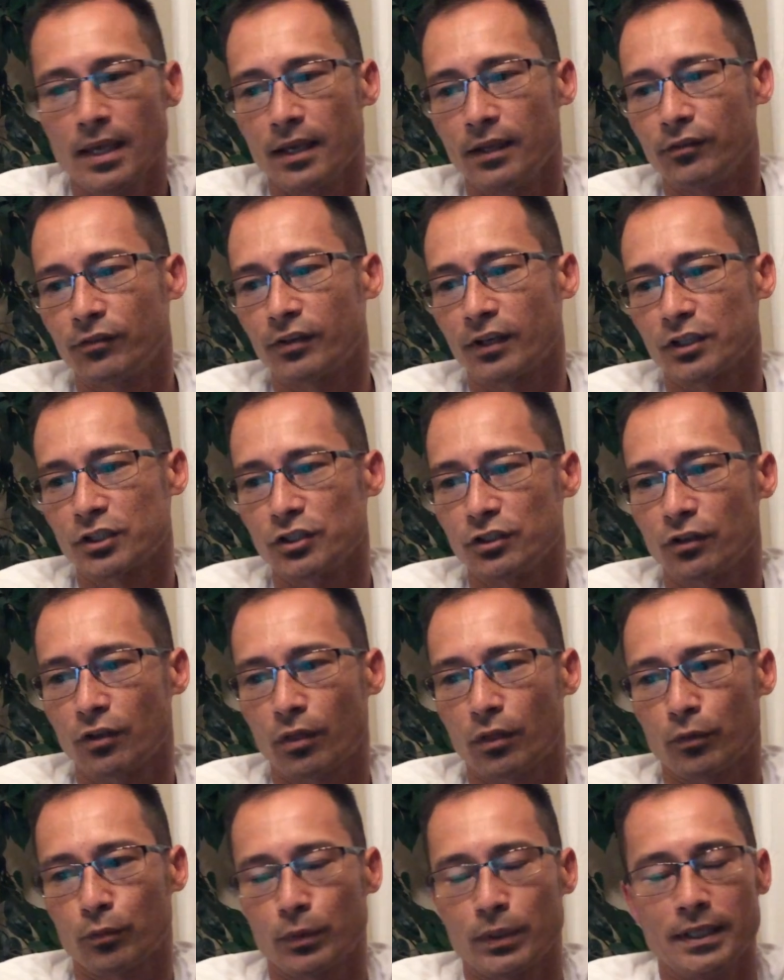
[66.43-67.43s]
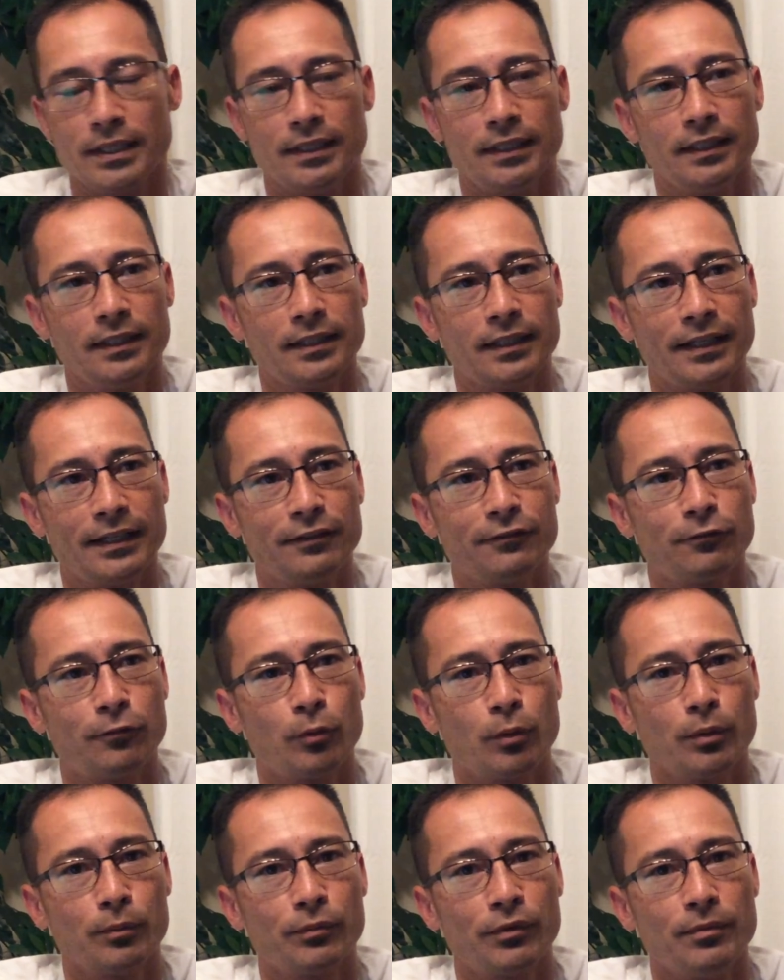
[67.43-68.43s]
And Sections 3,
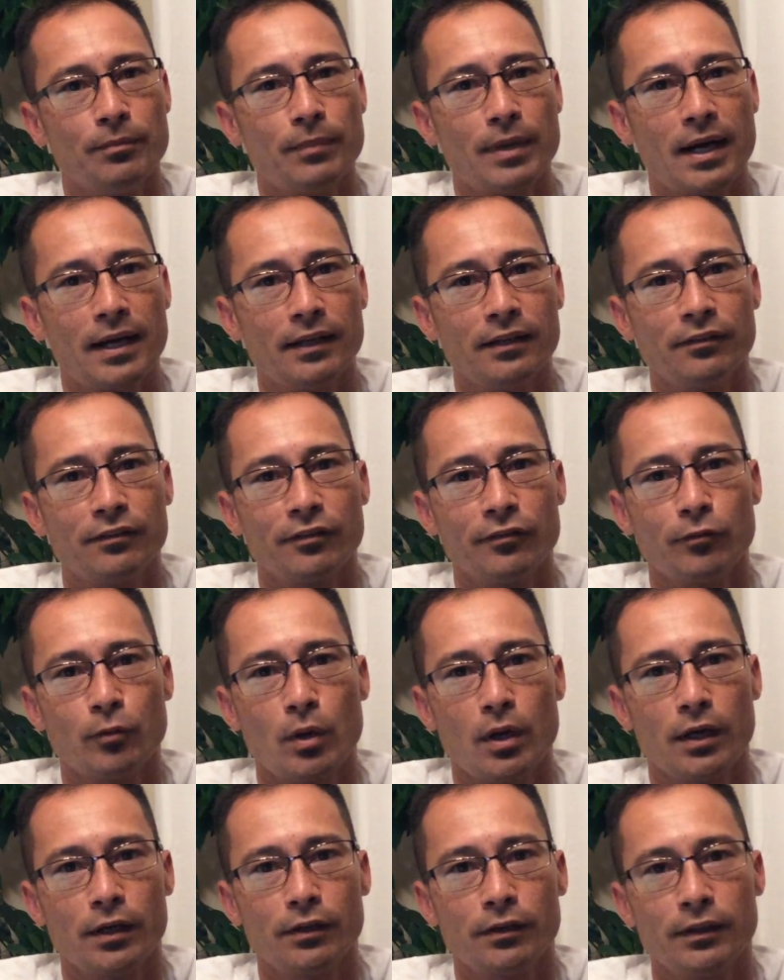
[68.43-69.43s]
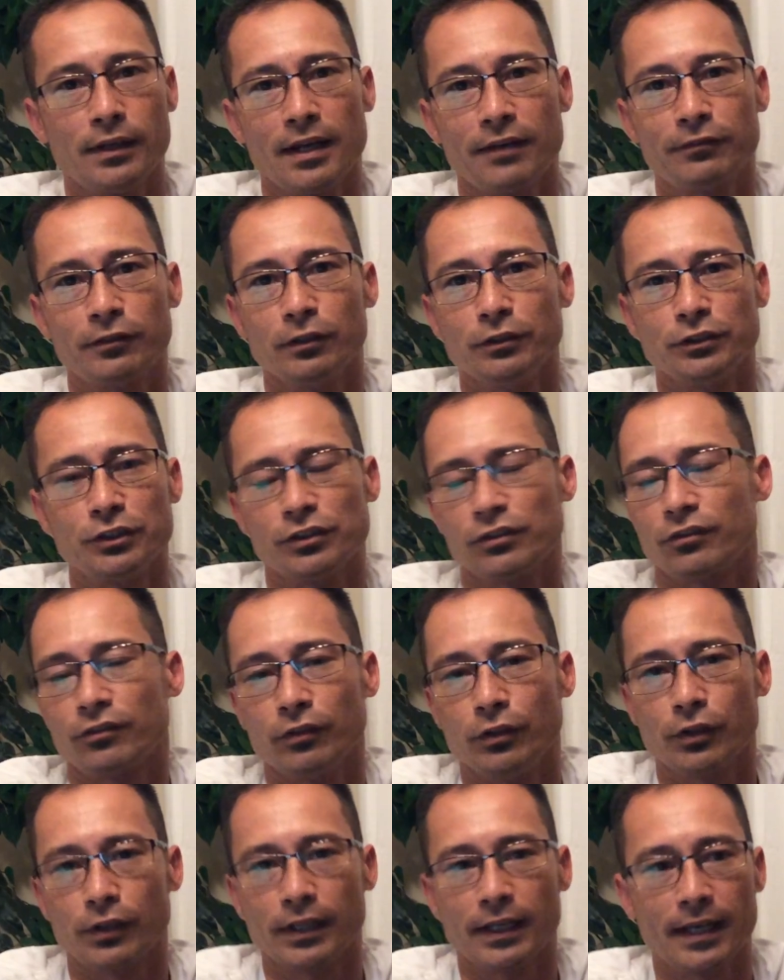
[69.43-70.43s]
Landforms and Bodies of Water. And after
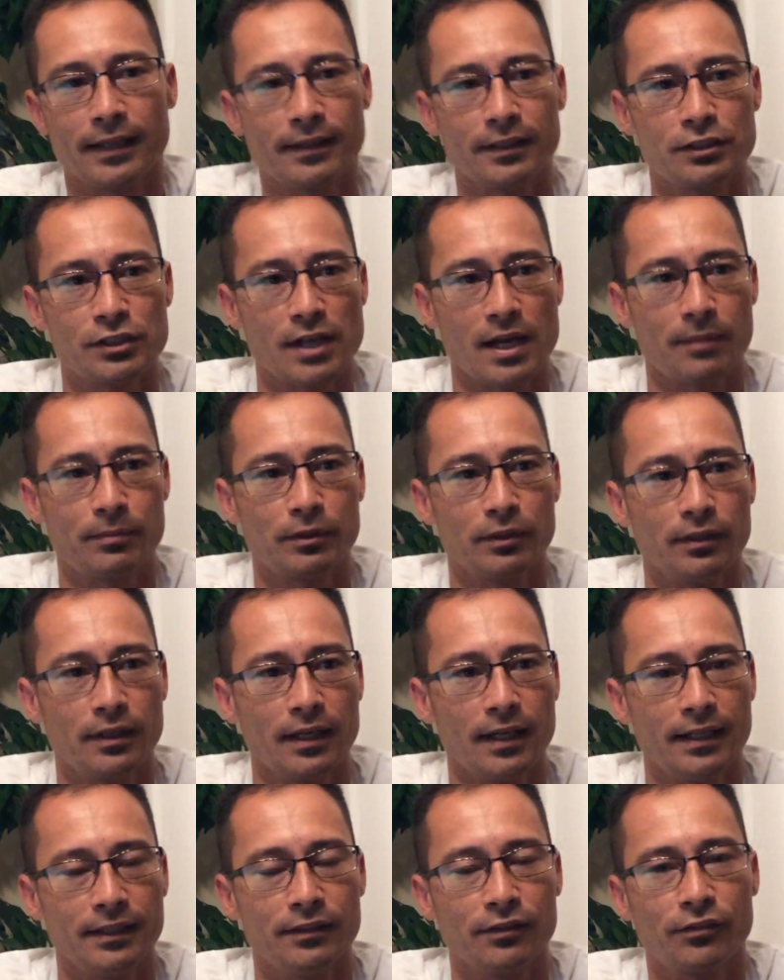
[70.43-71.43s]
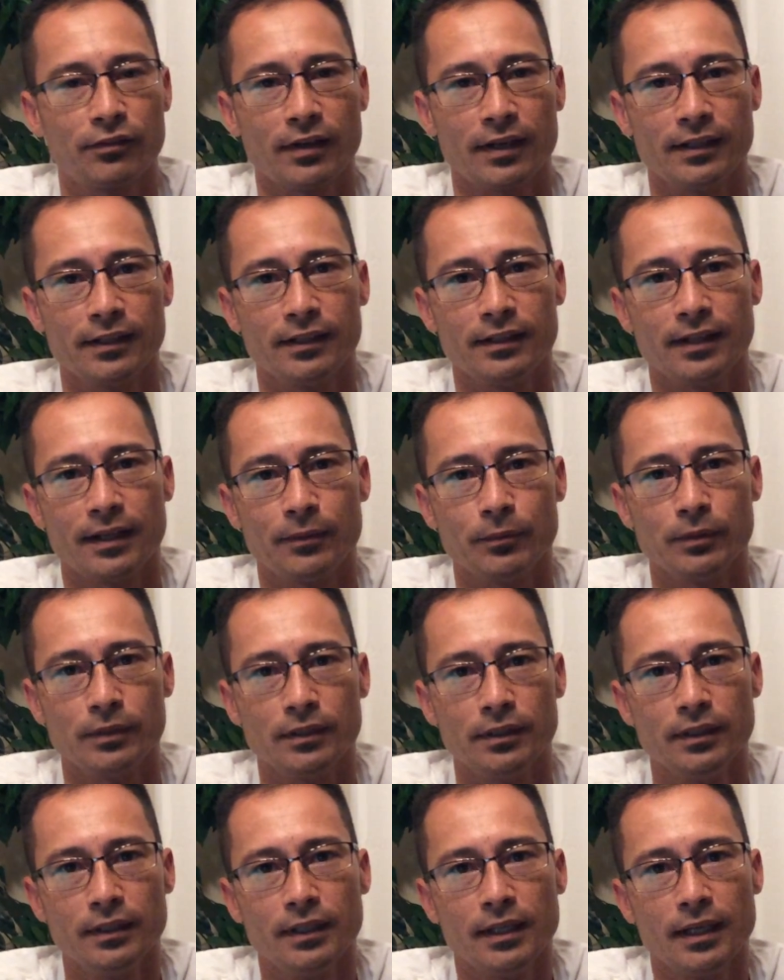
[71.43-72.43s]
just looking at the chapter, I decided
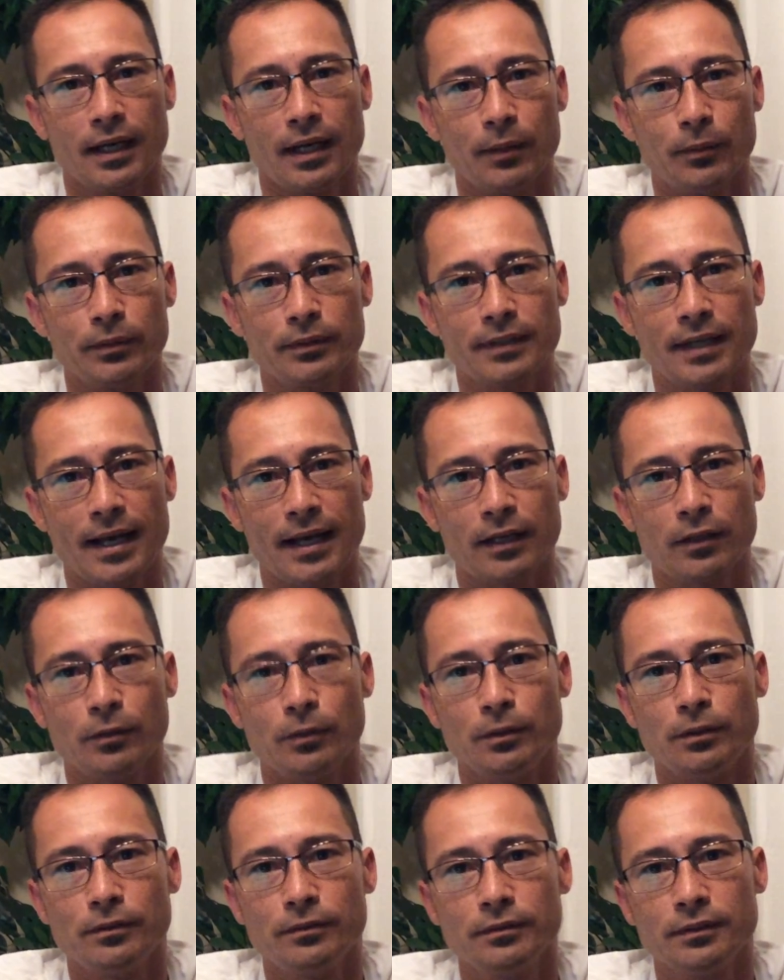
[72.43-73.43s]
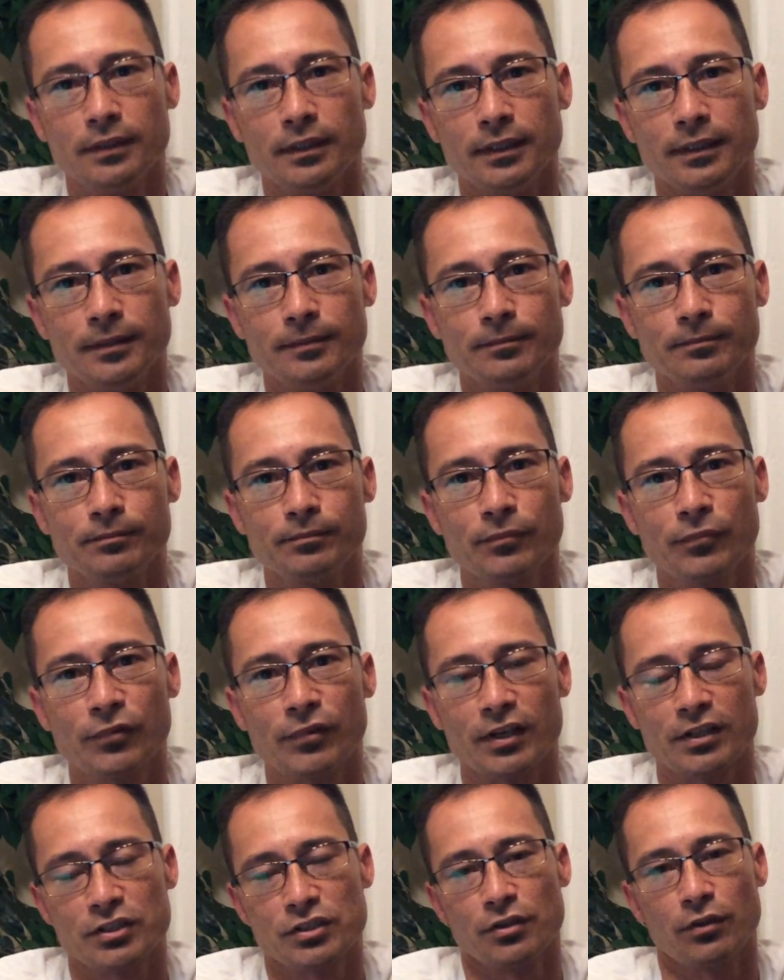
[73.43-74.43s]
I would tackle
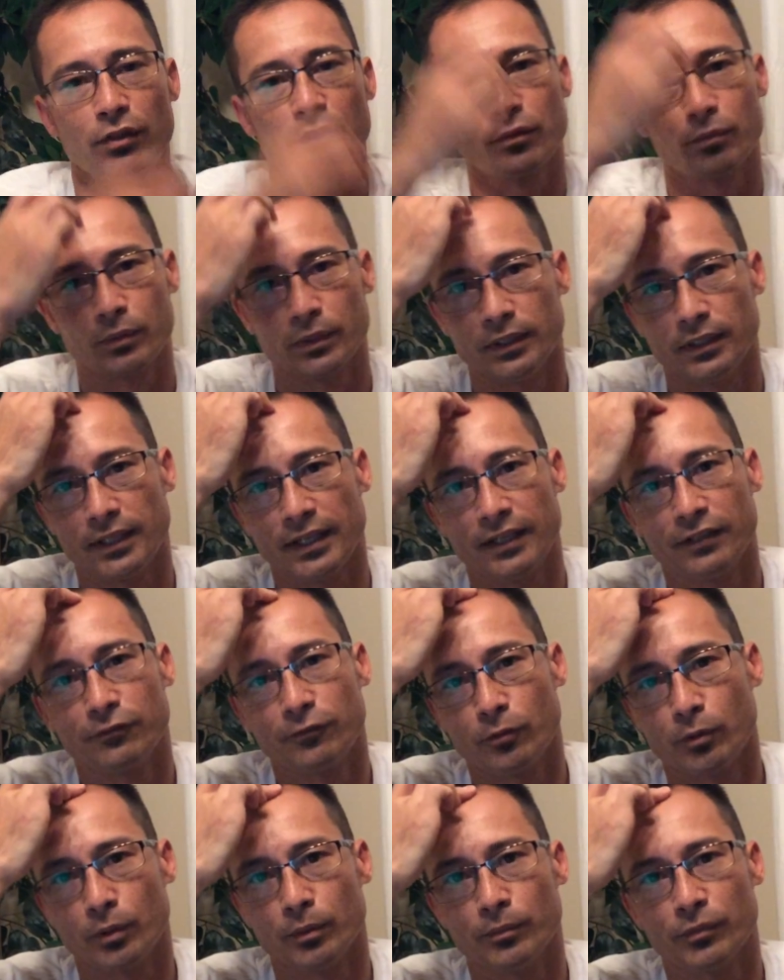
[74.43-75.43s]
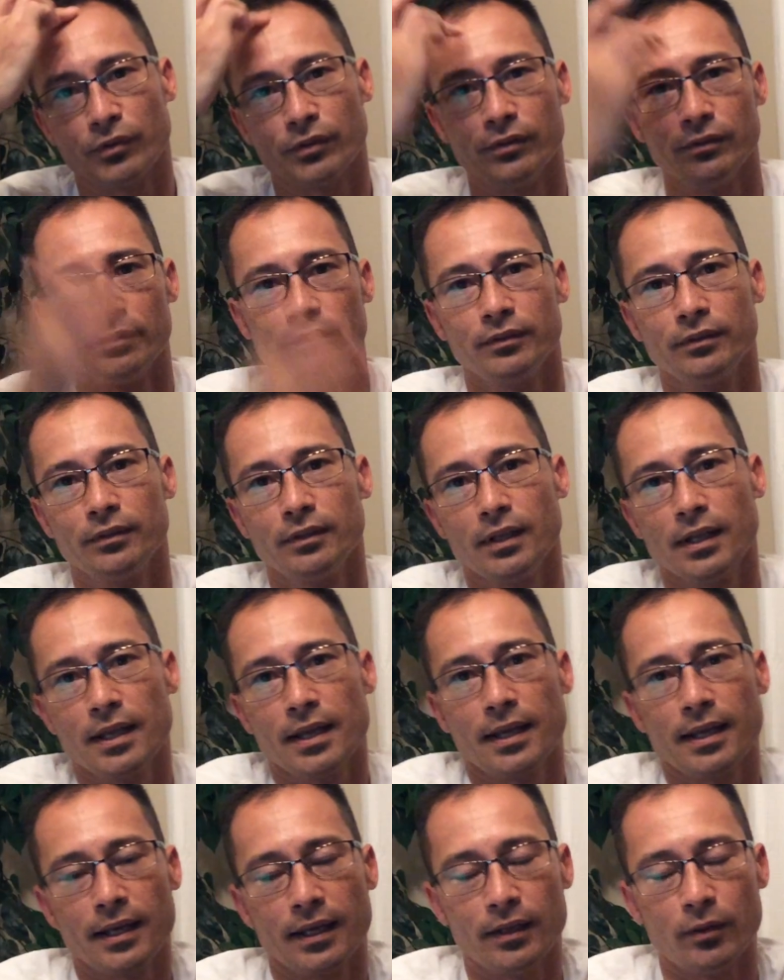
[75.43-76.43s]
Section 3, Landforms
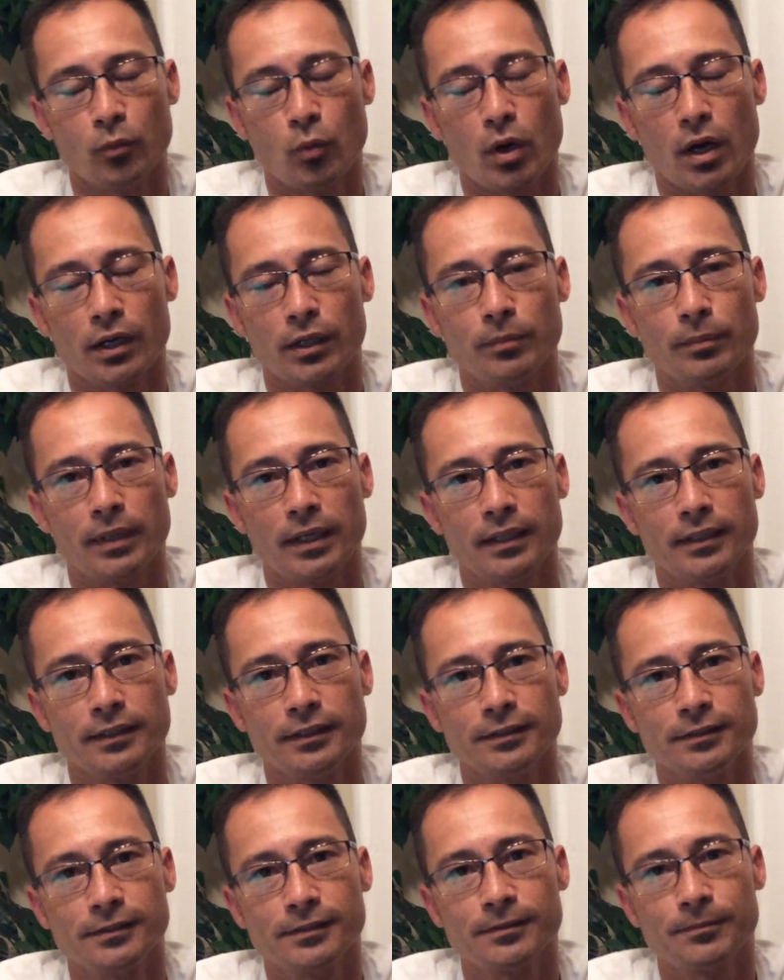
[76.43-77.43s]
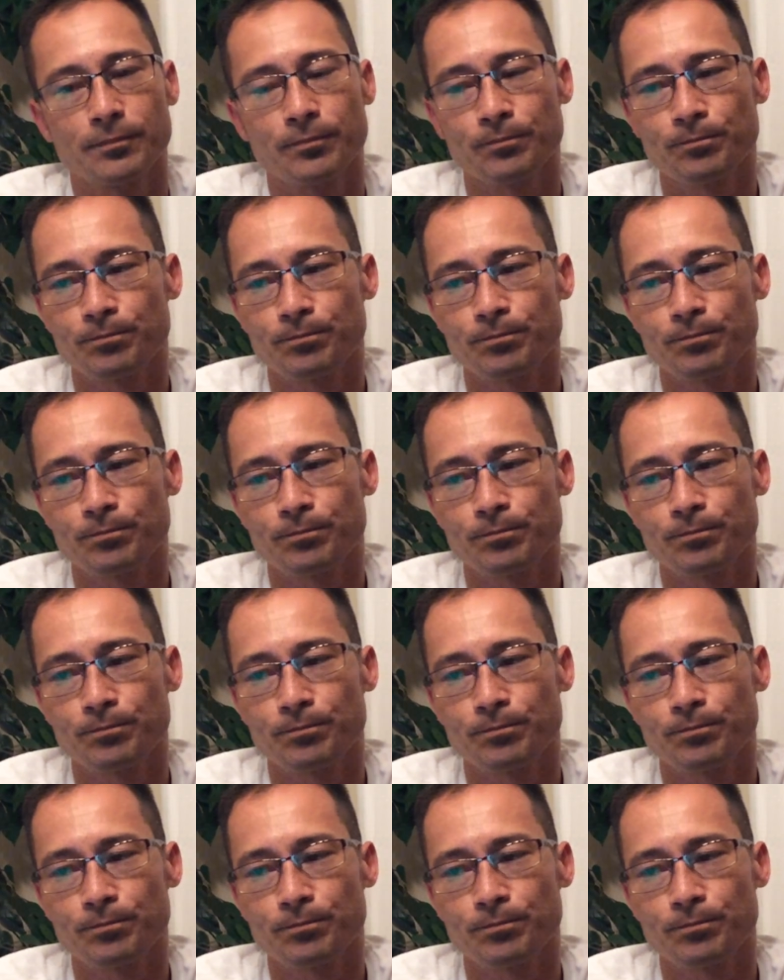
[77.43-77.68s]
and Water Bodies.